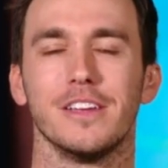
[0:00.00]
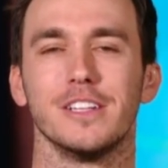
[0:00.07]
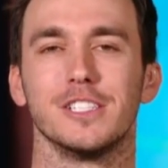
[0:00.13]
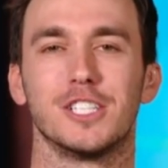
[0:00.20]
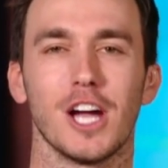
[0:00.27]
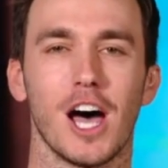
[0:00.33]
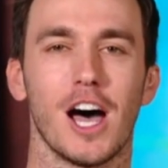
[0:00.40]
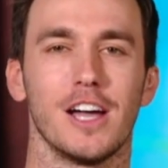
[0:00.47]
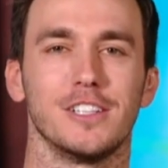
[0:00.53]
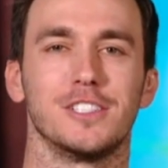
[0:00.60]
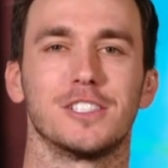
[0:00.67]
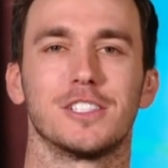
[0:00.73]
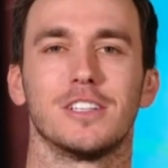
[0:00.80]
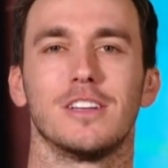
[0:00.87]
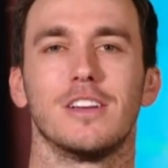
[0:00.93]

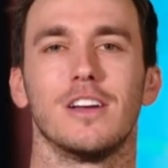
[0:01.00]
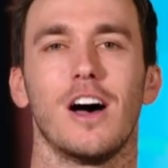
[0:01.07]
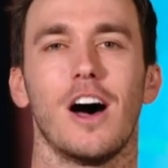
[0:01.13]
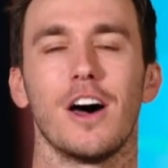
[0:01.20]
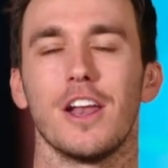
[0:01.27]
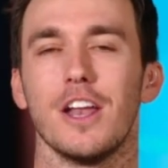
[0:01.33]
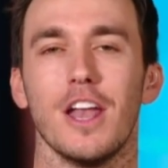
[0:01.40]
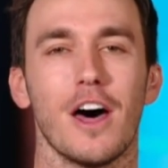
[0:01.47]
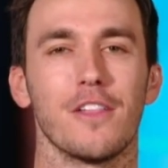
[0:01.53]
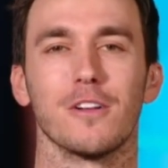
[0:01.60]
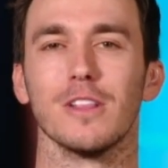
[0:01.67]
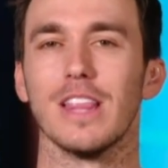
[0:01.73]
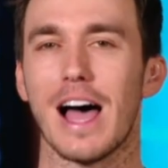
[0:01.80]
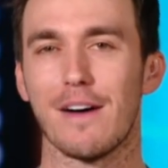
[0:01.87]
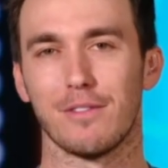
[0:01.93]
Judge on another
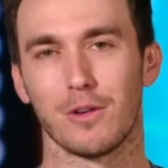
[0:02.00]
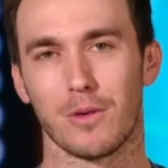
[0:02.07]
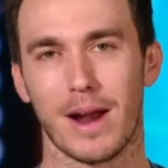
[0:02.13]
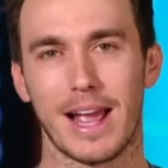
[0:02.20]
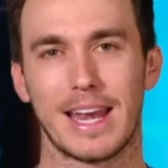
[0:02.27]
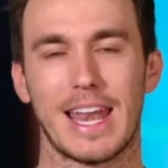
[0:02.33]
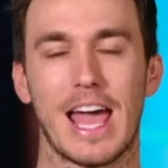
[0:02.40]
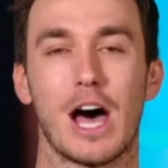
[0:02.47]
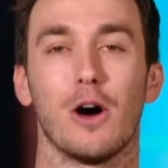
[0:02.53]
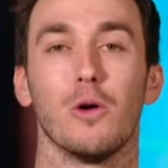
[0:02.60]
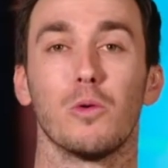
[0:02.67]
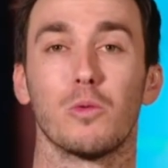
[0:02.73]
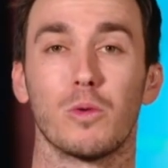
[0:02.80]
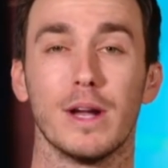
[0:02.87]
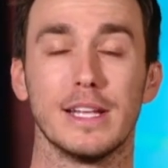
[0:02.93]
level right now.
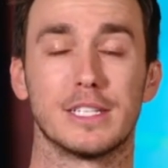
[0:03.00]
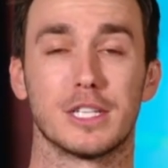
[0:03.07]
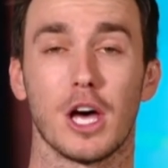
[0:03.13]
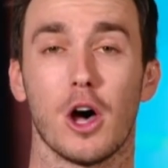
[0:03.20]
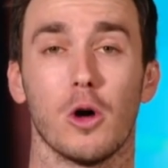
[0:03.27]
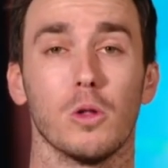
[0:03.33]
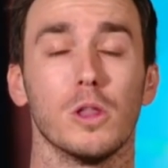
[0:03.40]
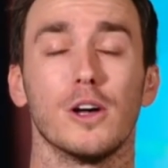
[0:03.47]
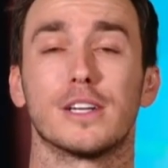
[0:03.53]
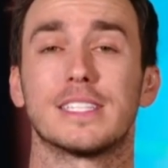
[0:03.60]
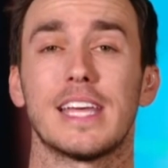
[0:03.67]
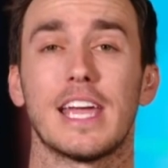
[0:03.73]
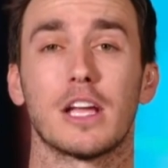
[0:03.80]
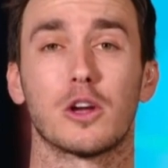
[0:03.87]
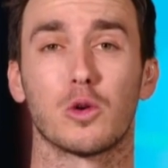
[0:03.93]
Rizzo looks
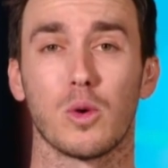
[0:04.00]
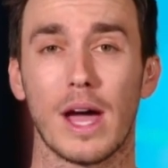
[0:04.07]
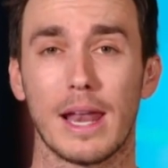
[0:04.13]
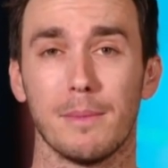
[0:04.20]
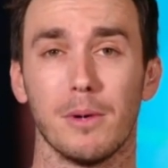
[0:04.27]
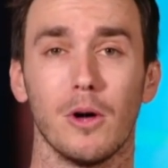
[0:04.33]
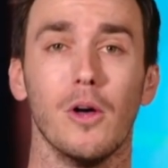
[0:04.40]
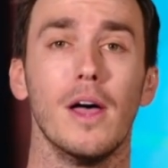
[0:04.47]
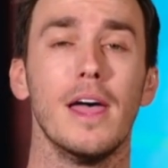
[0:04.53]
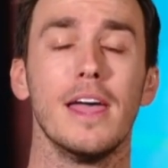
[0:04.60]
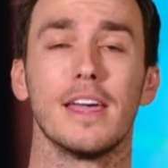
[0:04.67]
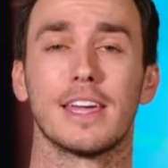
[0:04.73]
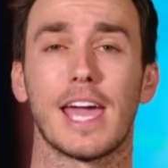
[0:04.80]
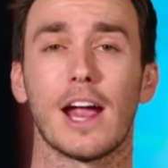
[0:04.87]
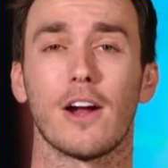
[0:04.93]
incredible.
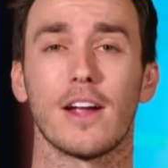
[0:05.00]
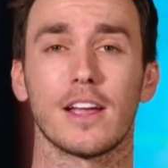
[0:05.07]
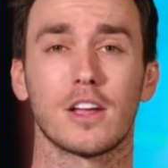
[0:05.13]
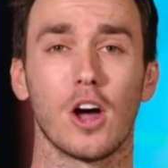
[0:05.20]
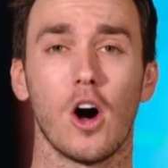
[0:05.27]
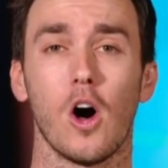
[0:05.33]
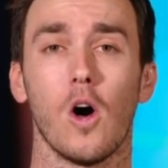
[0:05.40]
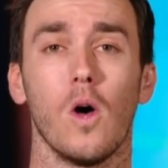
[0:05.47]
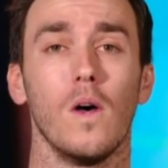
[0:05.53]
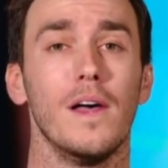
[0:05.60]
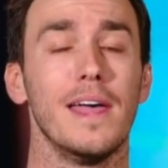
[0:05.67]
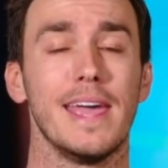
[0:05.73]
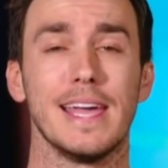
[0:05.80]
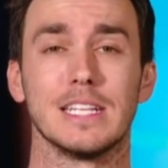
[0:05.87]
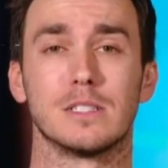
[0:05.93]
Gerrit Cole
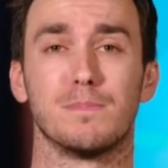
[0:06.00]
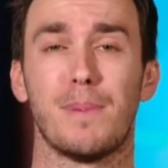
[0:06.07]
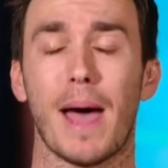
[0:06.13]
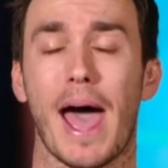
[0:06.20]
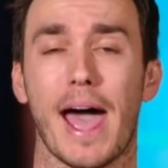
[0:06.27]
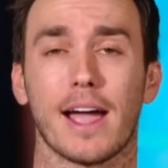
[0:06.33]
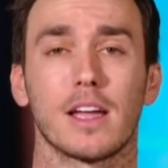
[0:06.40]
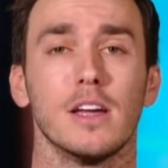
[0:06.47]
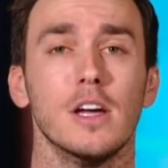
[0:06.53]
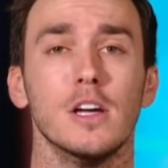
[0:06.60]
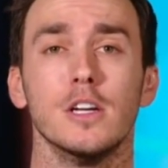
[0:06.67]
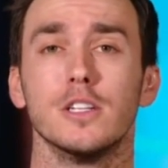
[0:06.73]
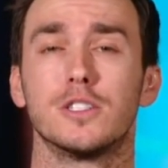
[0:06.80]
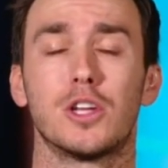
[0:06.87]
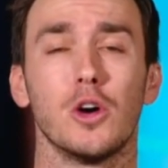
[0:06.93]
is back.
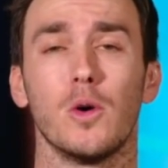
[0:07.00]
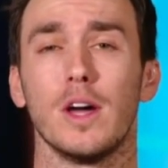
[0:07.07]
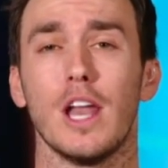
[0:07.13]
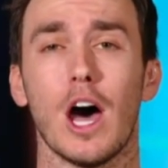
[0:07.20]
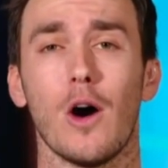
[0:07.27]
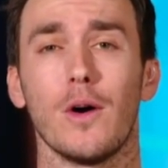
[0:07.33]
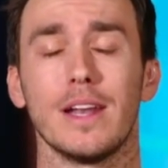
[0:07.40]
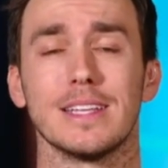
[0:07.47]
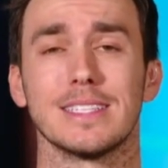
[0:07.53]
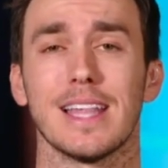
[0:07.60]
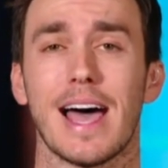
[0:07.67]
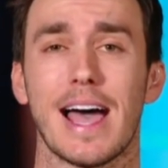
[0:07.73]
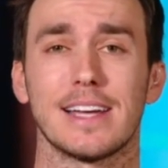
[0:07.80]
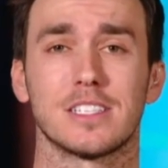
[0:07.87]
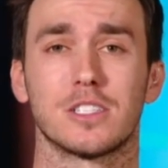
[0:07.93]
2 0 in his
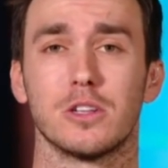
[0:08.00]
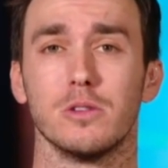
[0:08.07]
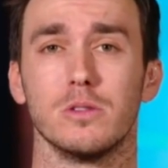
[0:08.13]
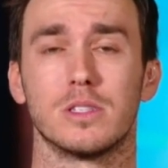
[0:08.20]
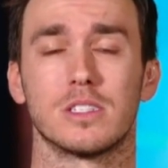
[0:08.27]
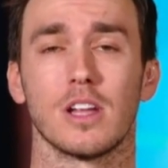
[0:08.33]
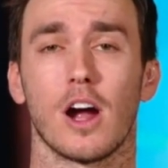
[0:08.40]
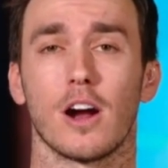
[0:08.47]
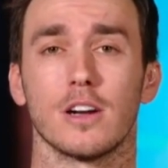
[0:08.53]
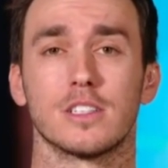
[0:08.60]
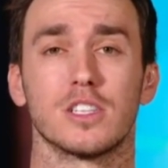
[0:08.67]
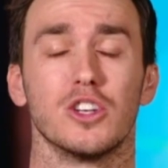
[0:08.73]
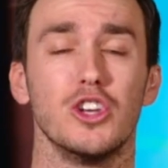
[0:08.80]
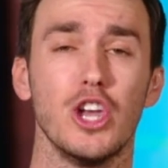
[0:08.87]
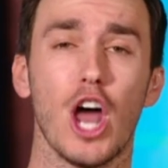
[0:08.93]
last two starts.
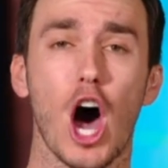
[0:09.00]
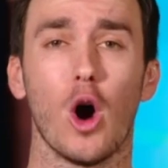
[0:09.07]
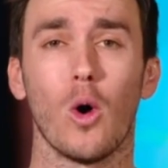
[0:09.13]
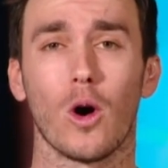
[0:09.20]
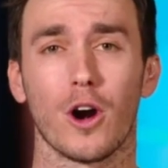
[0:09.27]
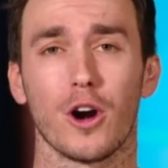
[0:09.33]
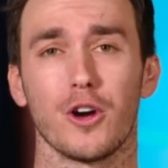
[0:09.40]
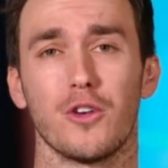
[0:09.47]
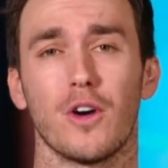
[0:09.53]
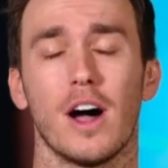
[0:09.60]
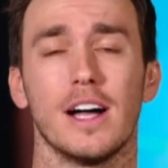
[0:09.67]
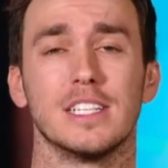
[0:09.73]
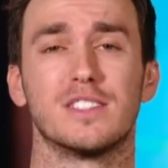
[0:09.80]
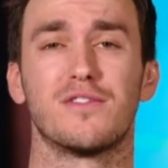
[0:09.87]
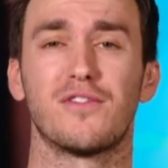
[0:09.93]
No earned
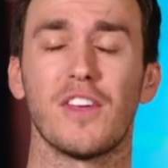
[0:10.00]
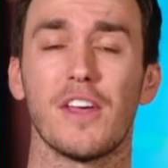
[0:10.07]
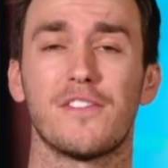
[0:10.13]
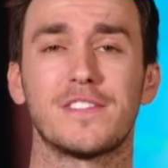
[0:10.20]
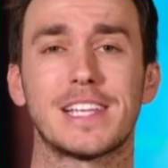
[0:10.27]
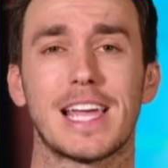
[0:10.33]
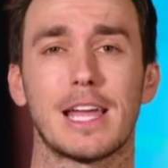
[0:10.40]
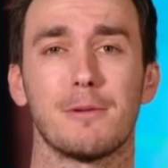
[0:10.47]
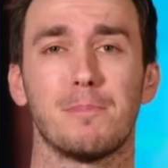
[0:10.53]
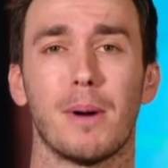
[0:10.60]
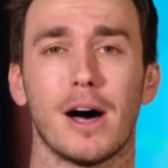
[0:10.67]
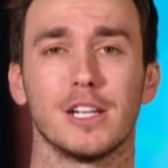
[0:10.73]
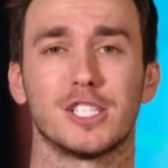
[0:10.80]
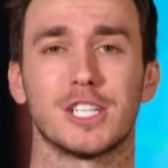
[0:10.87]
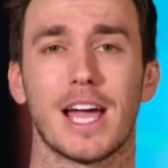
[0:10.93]
runs, 15
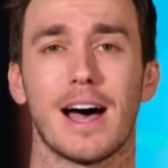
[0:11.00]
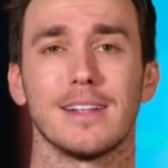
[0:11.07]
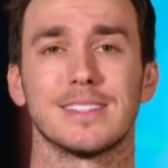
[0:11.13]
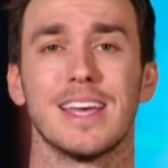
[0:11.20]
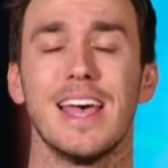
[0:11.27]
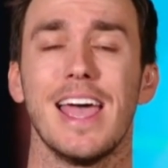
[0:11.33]
punchouts.